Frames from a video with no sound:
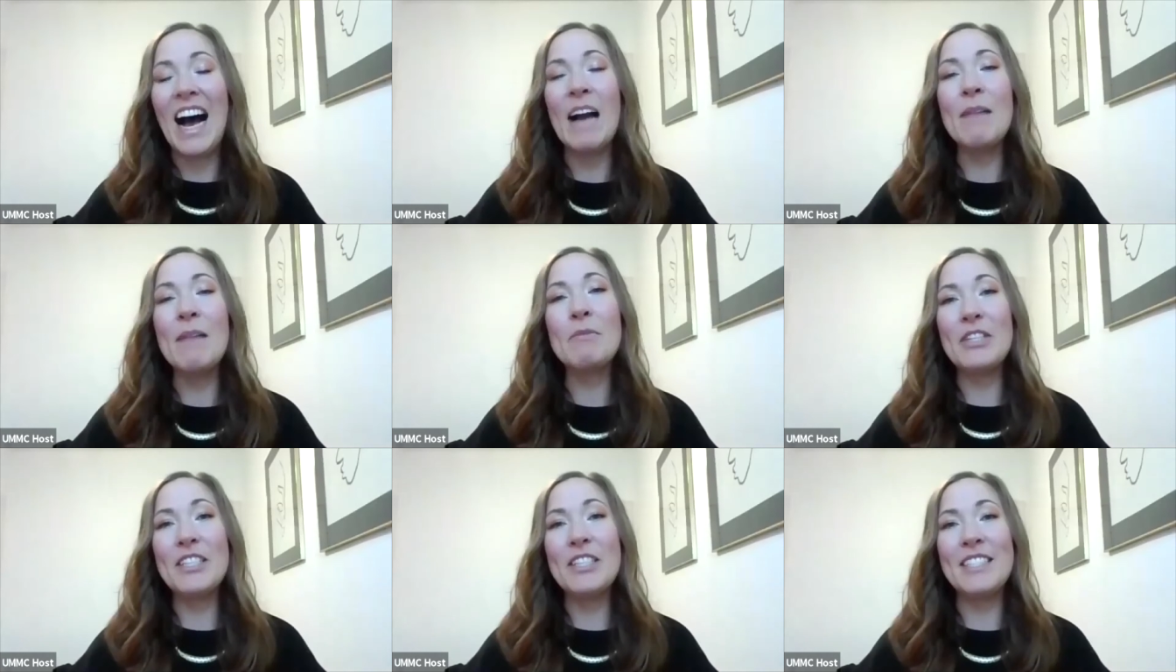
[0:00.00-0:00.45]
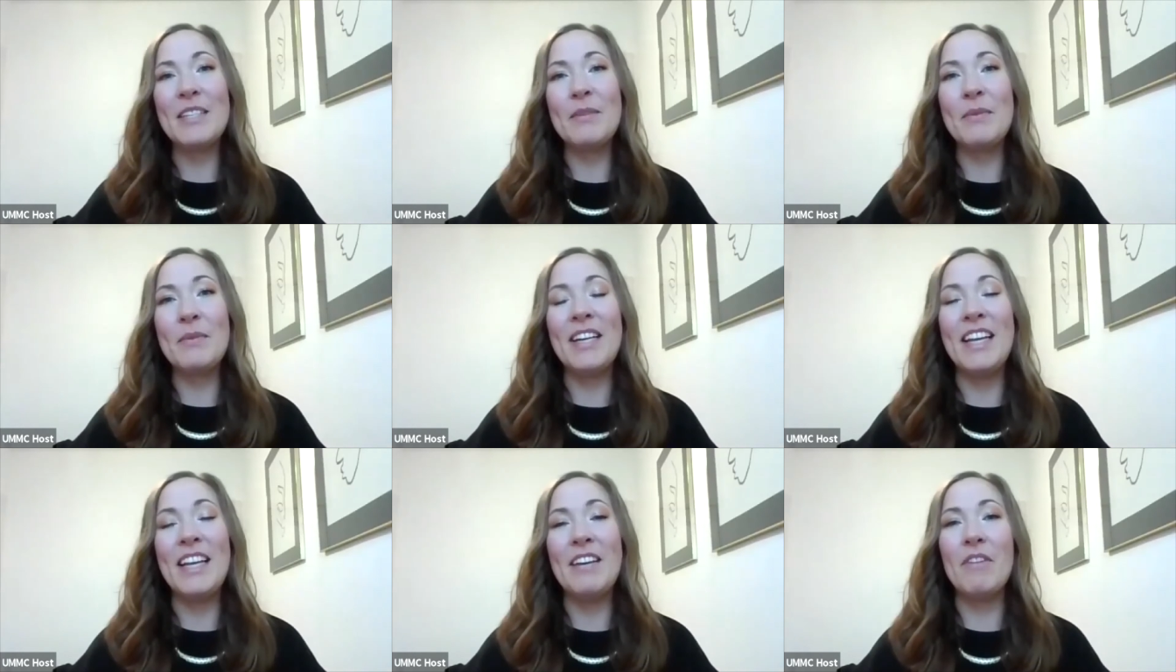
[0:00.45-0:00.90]
I'm Kristen
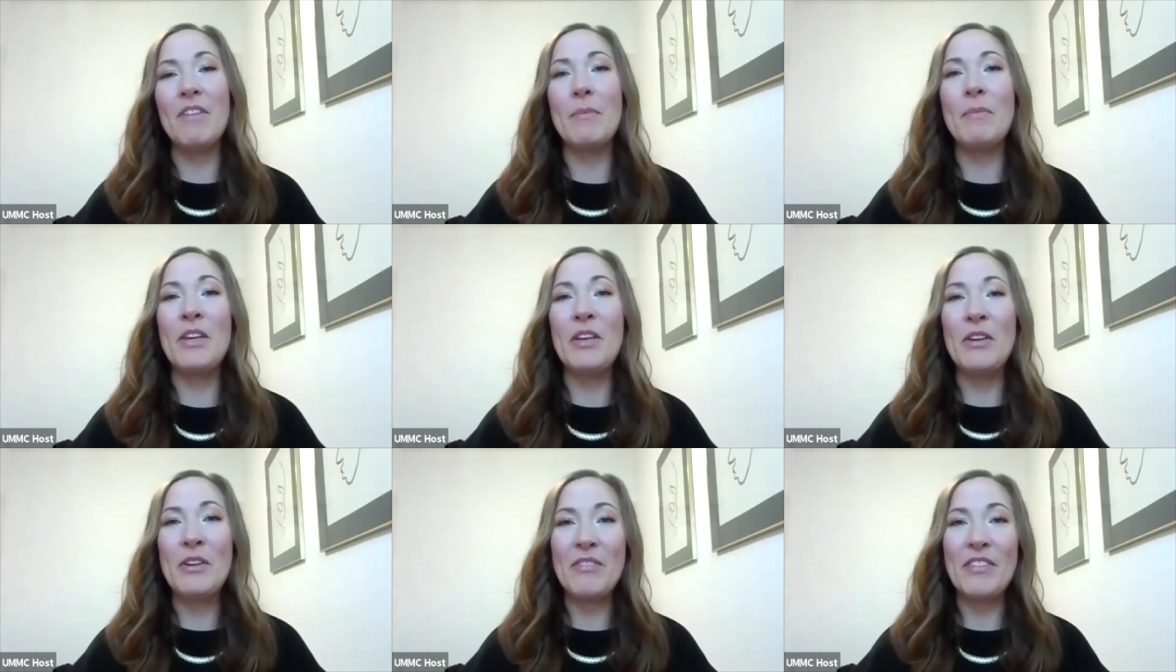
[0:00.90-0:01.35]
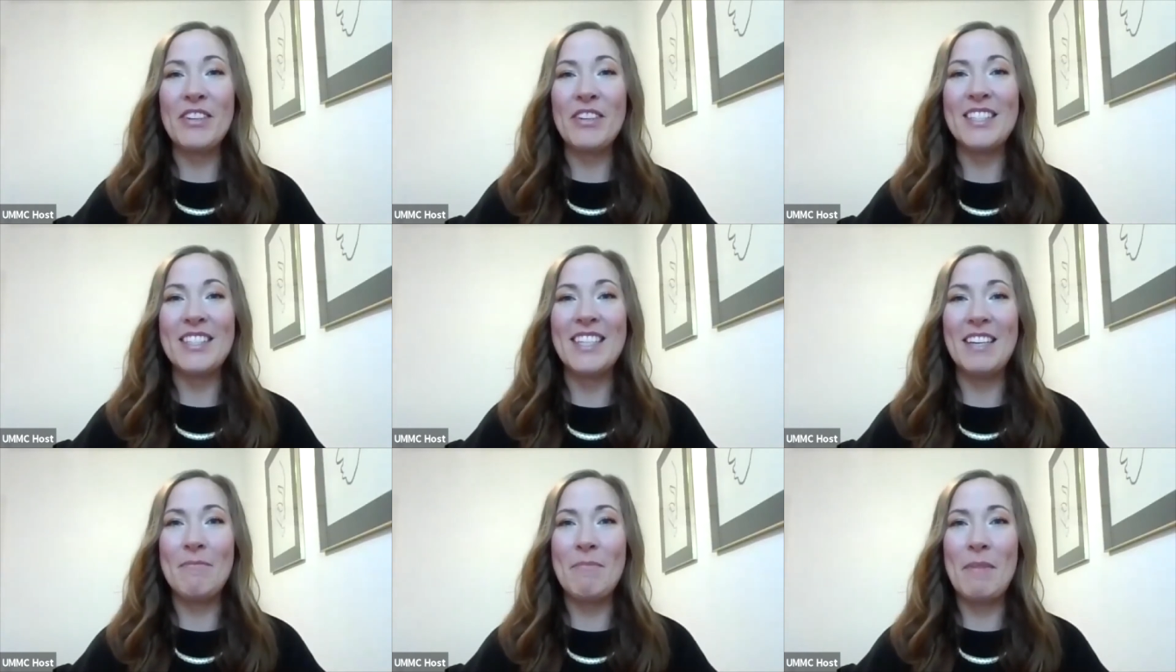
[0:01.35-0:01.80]
Whitney from the
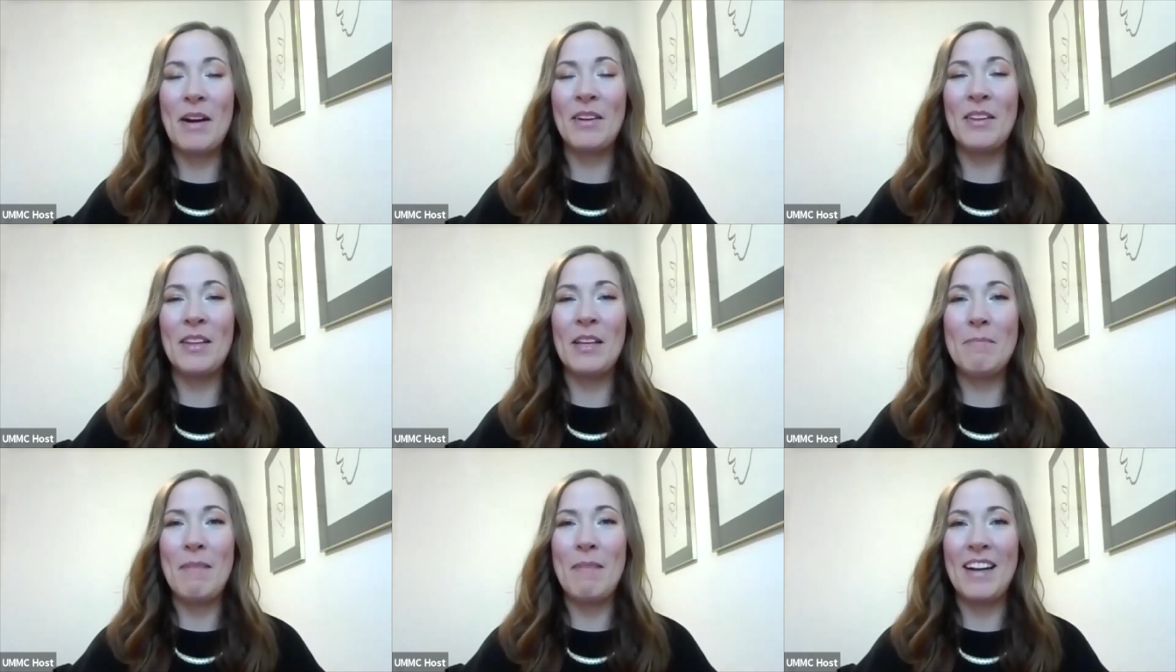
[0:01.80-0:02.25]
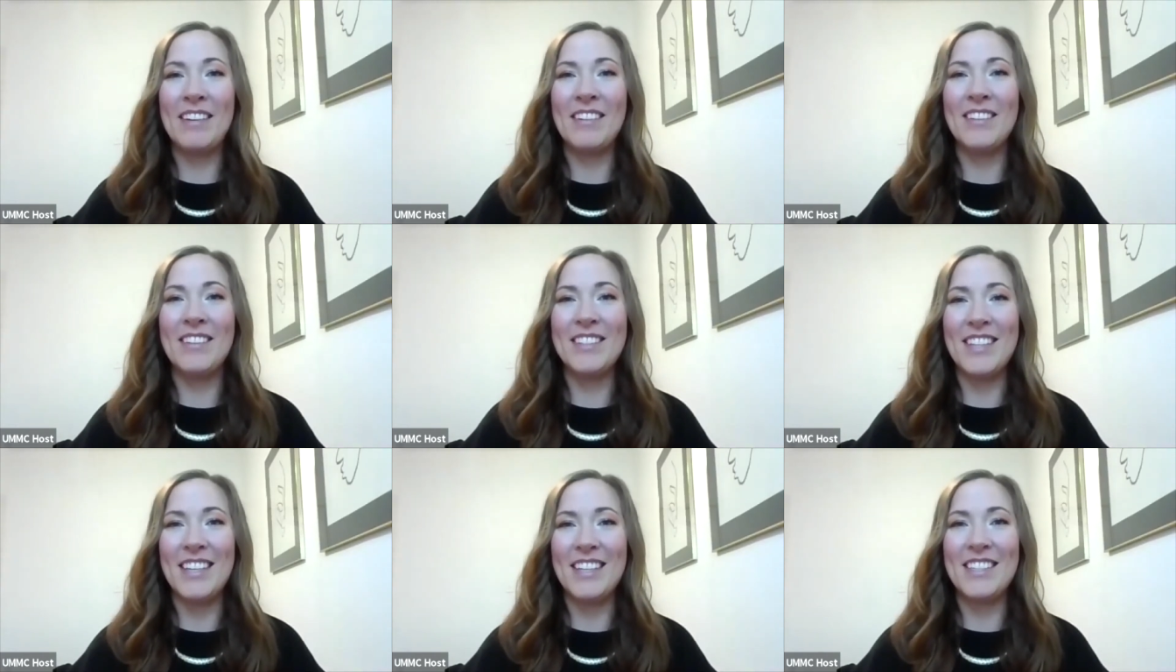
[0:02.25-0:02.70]
University of Maryland
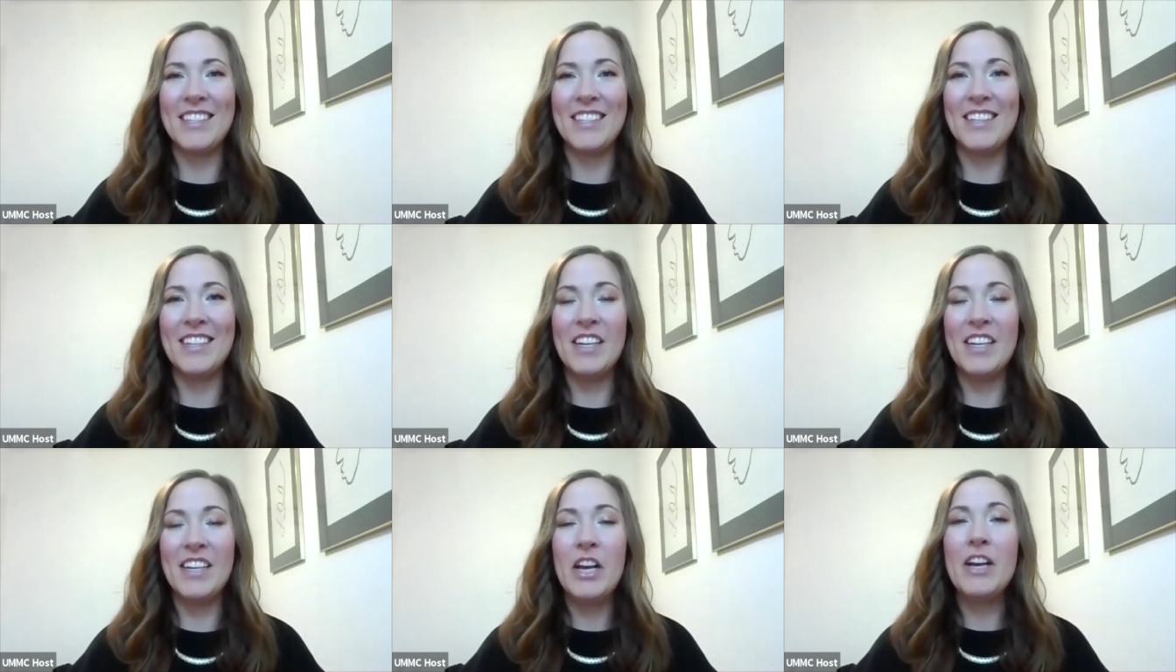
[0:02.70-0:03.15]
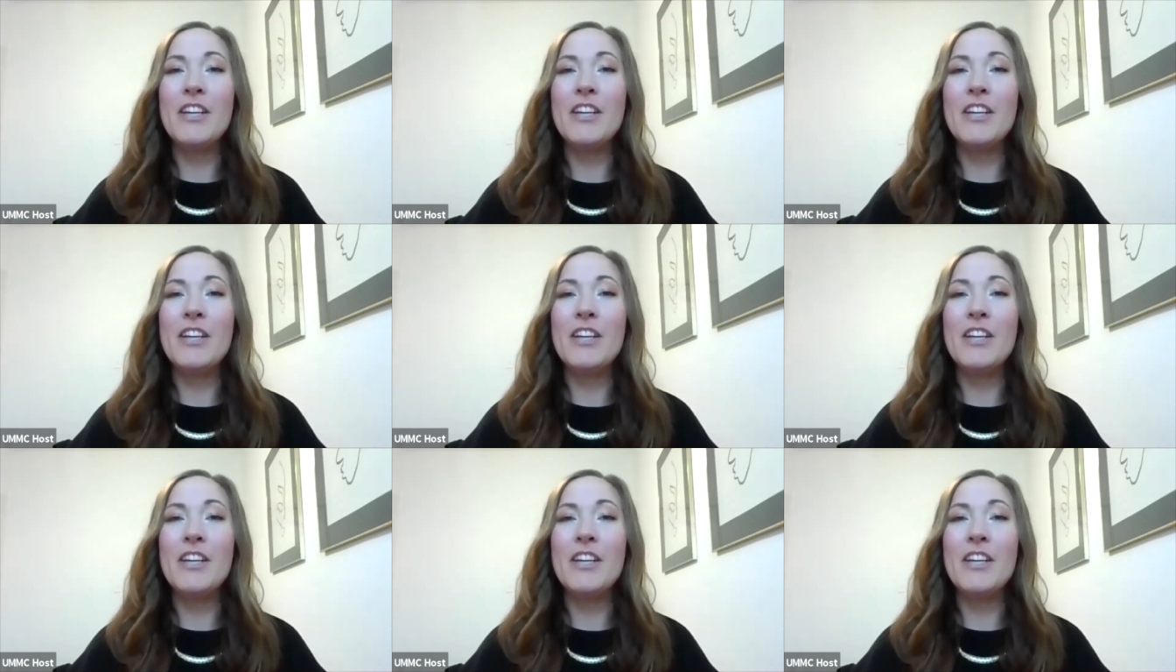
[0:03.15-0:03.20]
Medical Center.